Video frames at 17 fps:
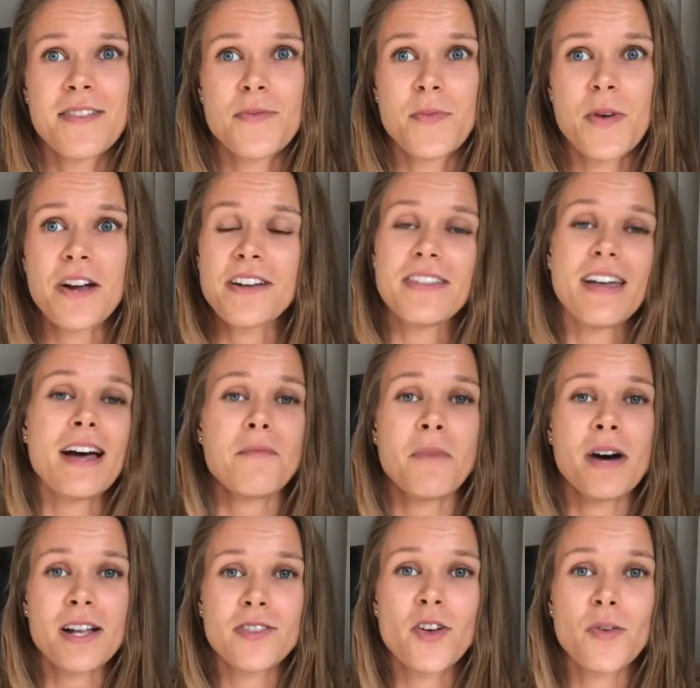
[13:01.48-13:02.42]
where that
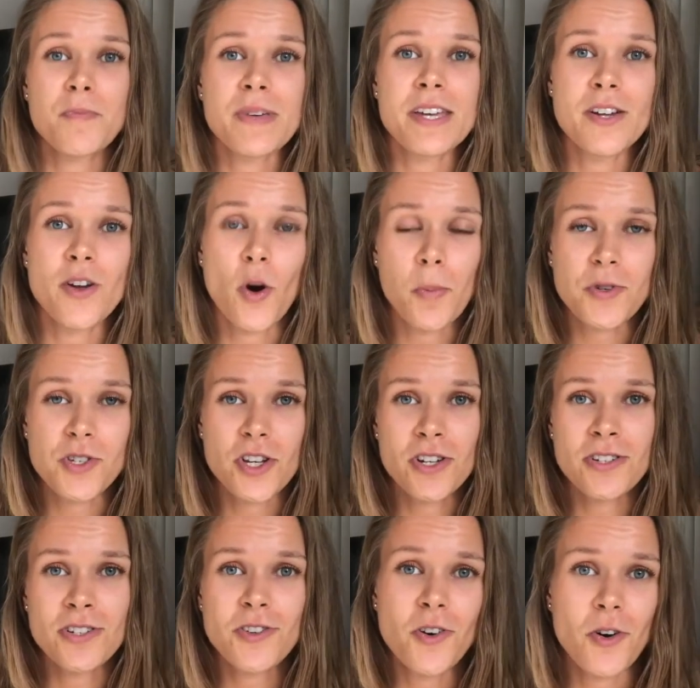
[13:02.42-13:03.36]
might not be an
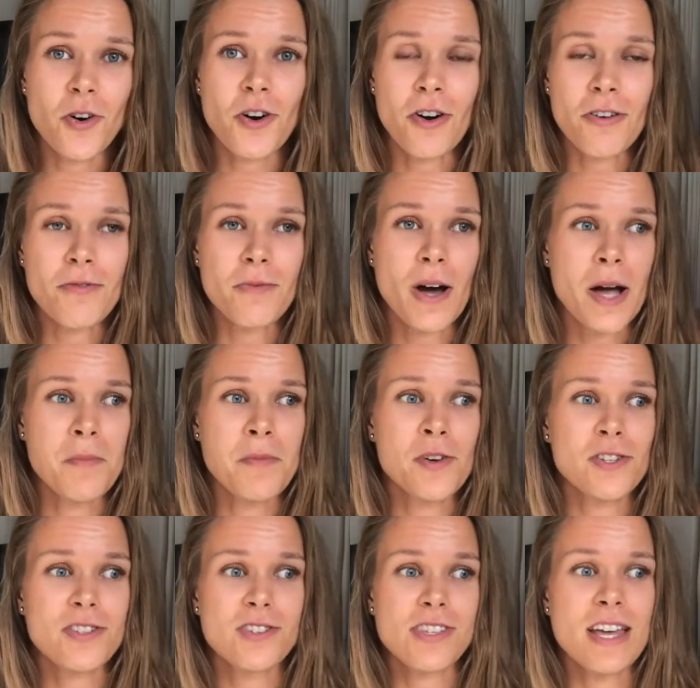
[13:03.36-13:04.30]
option, or I'm
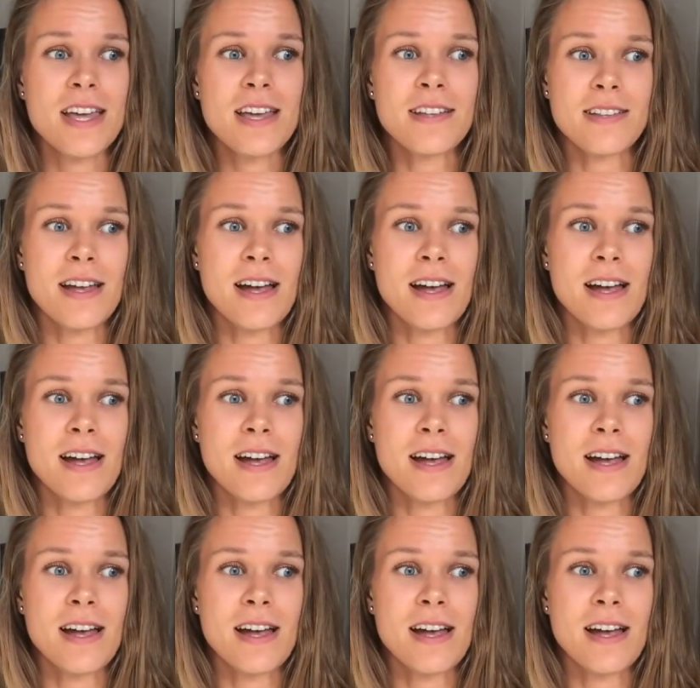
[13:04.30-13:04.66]
not saying